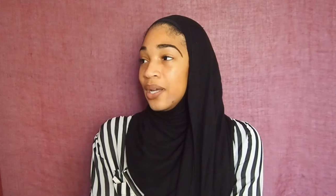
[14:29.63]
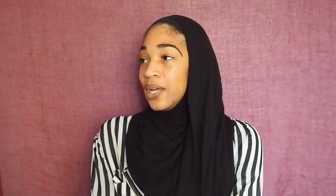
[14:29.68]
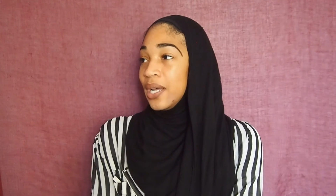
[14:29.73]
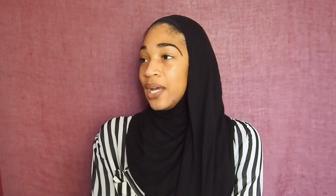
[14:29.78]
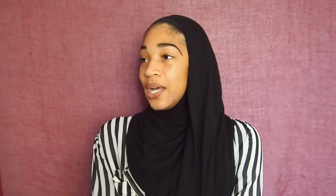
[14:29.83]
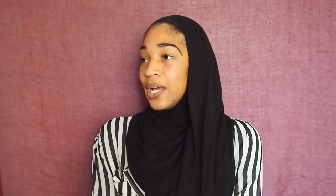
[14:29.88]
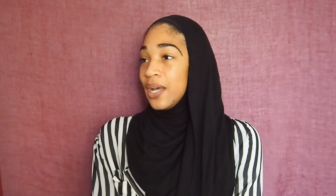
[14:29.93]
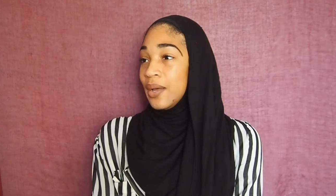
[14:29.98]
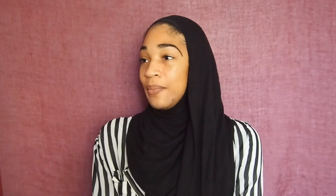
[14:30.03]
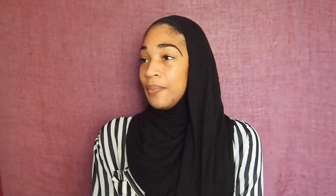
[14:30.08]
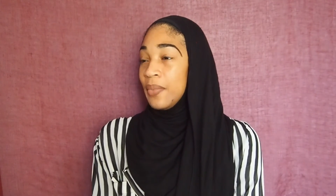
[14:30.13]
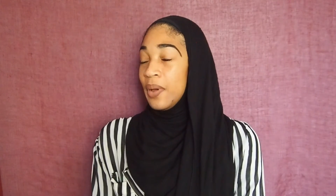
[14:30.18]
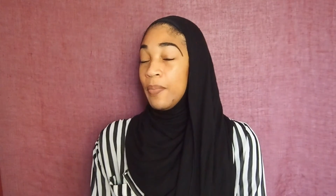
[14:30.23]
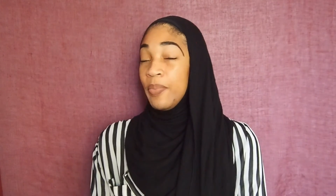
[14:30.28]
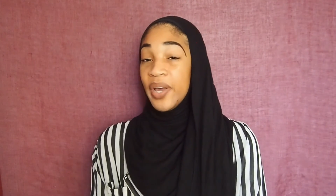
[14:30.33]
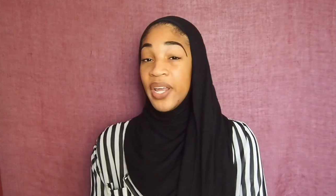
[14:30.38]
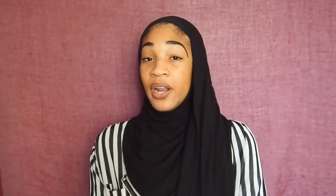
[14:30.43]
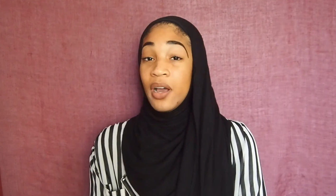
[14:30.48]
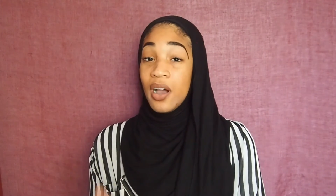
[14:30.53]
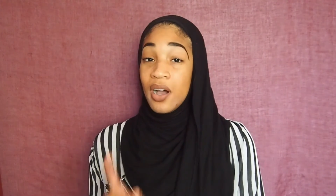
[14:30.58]

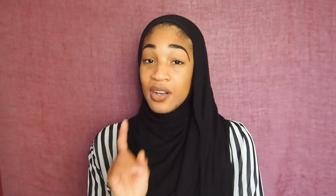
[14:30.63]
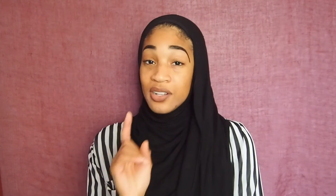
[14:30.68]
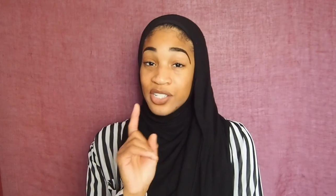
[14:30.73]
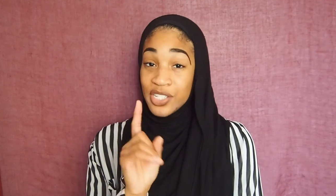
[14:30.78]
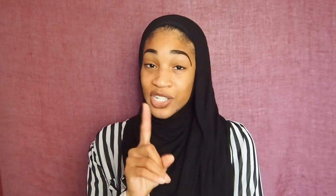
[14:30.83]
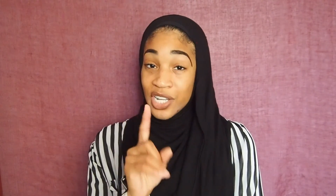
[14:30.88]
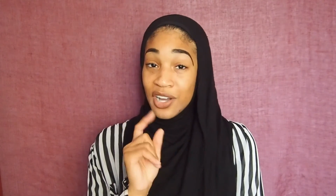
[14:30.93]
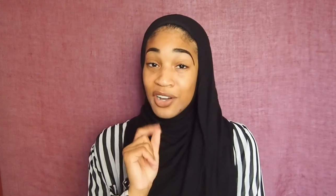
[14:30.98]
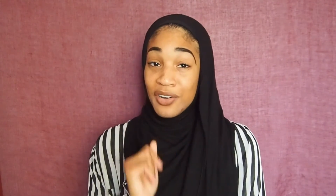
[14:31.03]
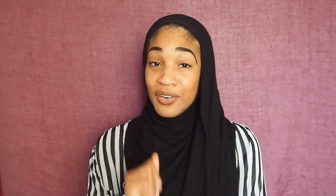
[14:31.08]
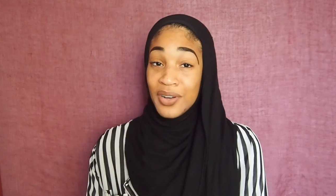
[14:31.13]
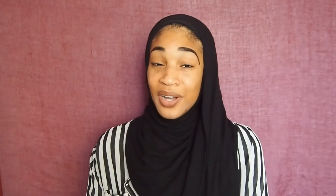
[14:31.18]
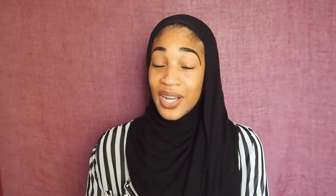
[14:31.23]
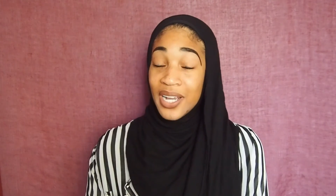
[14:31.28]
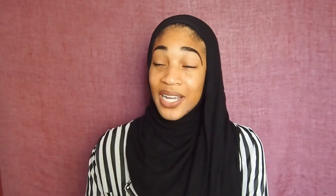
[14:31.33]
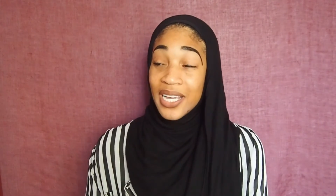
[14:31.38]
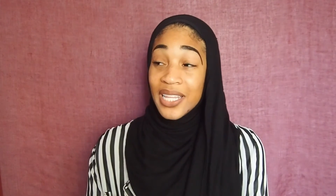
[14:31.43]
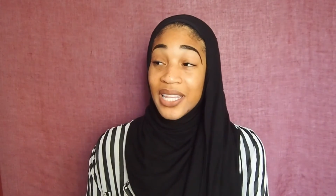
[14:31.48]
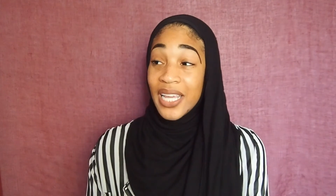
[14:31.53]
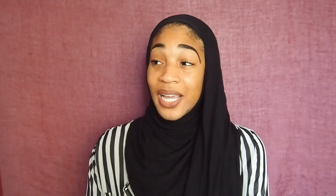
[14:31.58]
But also, a
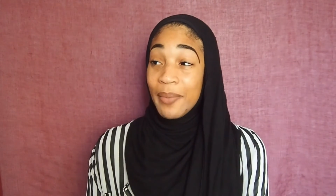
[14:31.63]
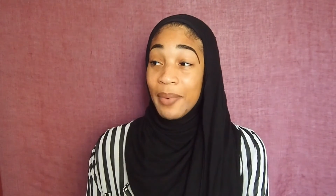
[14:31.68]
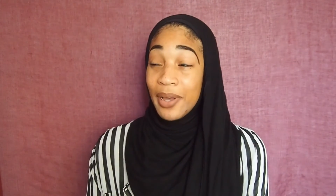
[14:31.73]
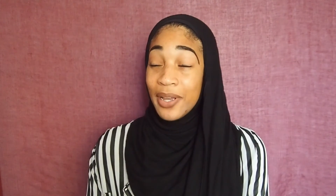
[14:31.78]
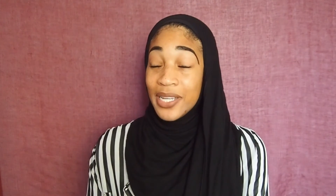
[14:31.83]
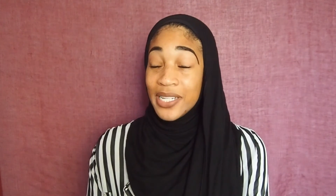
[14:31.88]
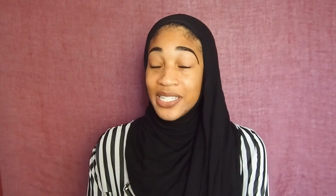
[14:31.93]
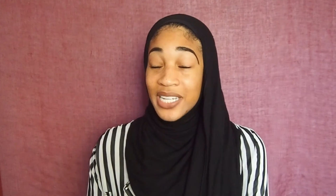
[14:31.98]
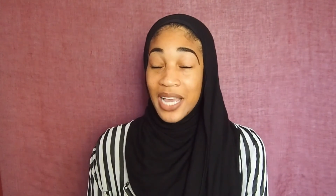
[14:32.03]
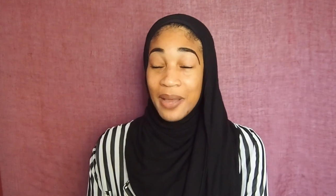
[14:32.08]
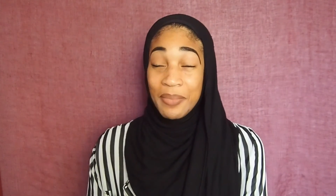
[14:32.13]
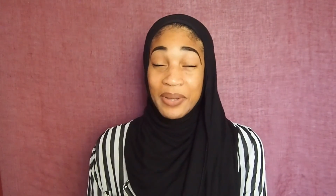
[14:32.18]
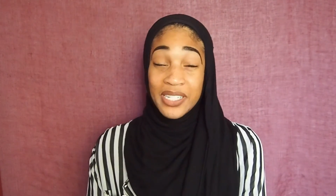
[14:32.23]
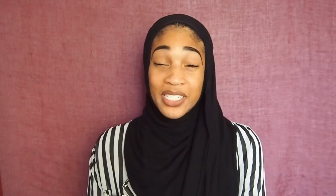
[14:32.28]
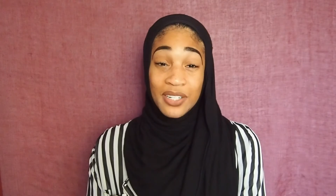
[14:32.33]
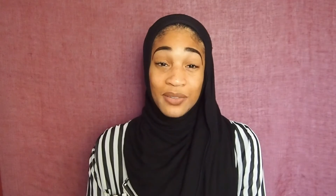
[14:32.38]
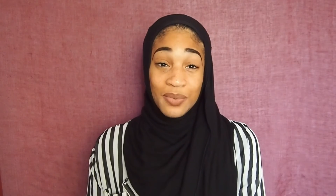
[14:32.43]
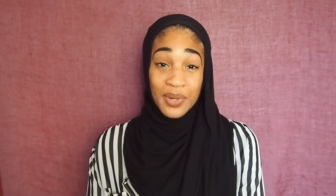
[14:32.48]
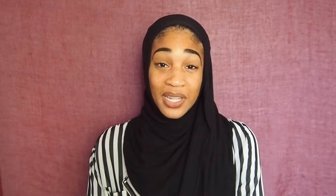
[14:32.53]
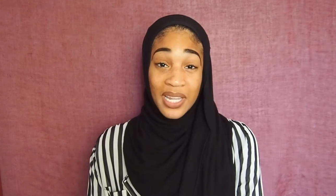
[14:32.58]
good thing about hijab, I
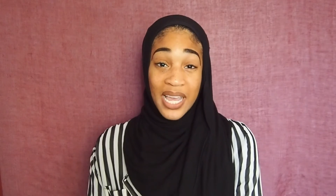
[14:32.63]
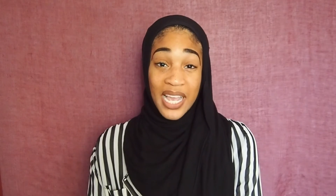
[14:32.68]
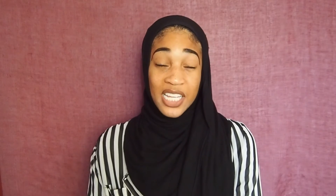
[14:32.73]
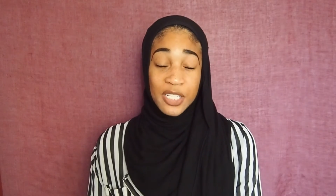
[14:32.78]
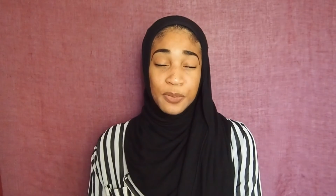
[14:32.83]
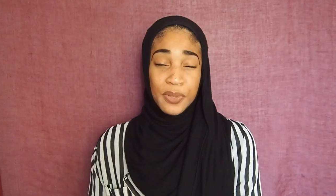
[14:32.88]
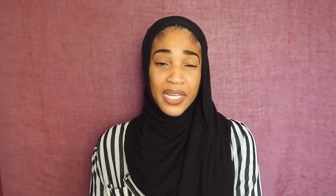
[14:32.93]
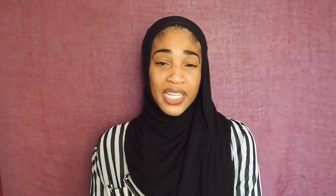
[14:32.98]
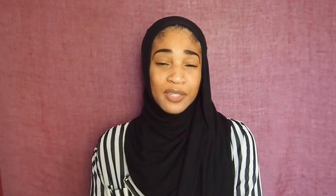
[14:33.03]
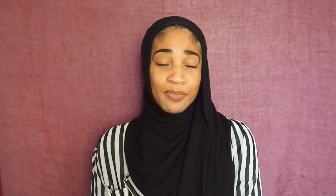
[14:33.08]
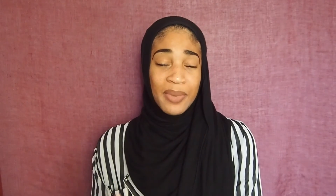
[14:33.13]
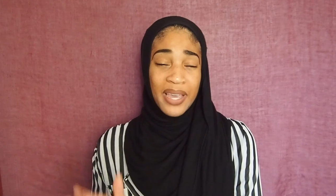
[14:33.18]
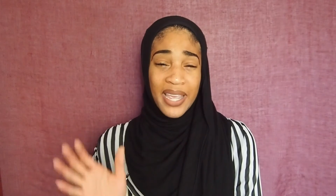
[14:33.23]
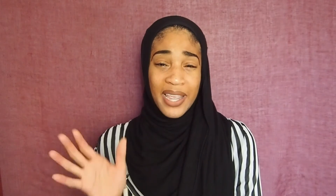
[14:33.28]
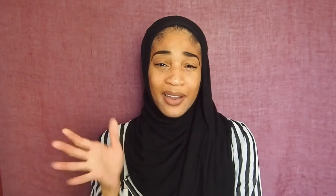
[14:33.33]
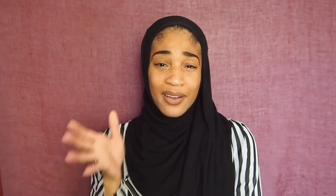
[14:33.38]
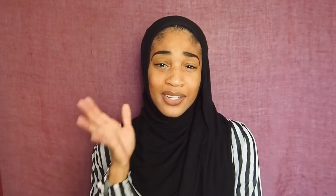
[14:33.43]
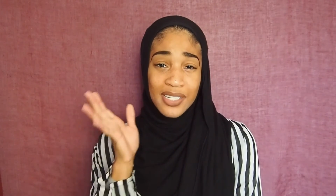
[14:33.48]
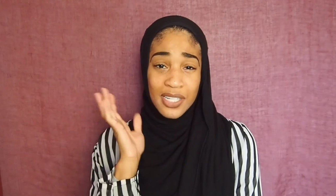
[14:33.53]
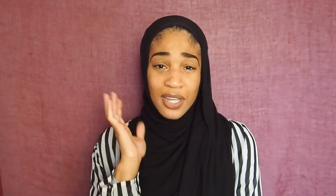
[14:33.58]
did realize, because my
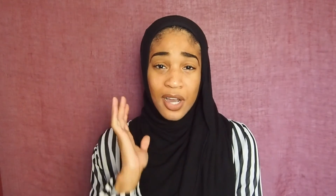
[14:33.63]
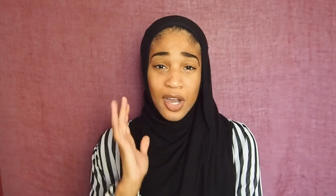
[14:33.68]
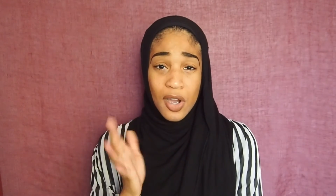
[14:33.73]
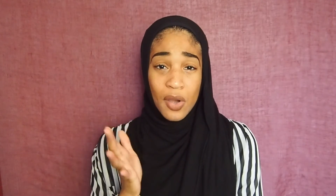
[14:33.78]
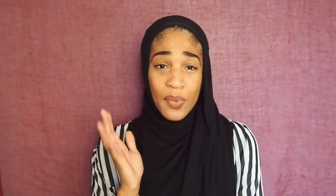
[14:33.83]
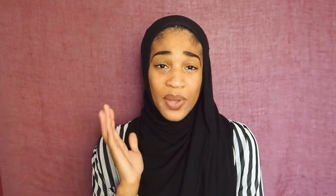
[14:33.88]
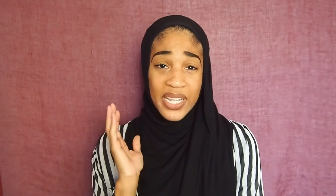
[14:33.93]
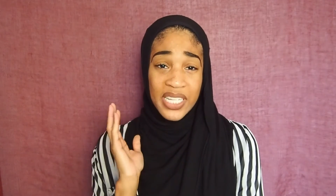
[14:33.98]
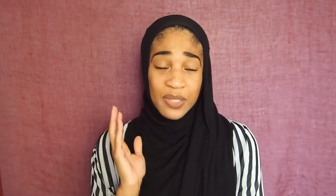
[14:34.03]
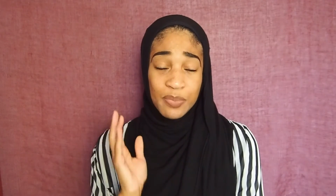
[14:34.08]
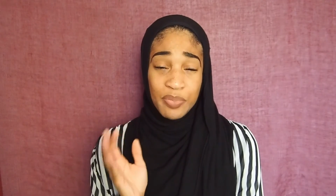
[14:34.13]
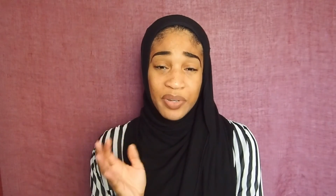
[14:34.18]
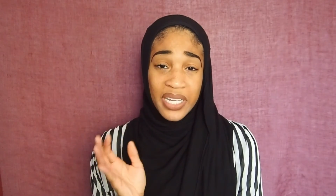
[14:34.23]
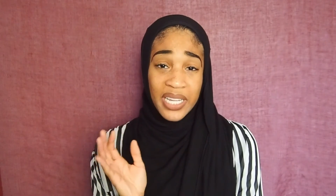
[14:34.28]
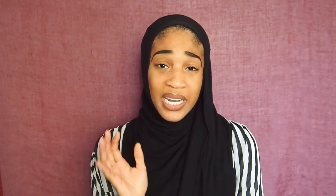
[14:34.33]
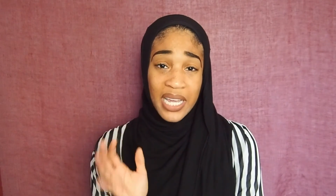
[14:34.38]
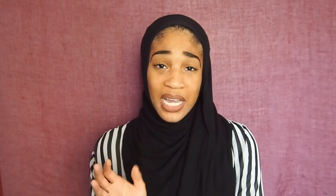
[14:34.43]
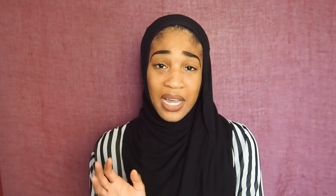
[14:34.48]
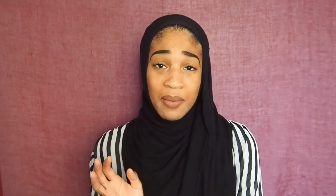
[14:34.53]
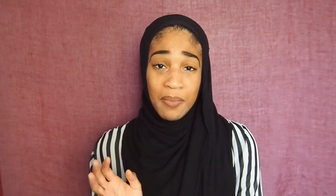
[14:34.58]
hair is always put
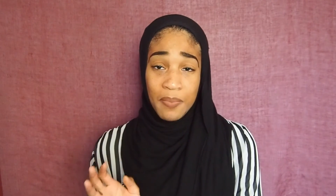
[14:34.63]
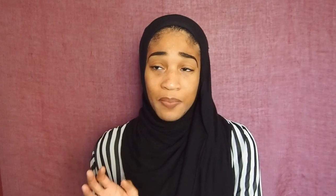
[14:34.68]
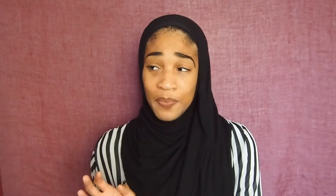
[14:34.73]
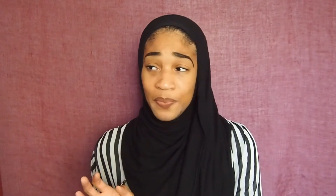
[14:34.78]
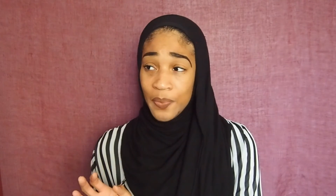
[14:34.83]
up,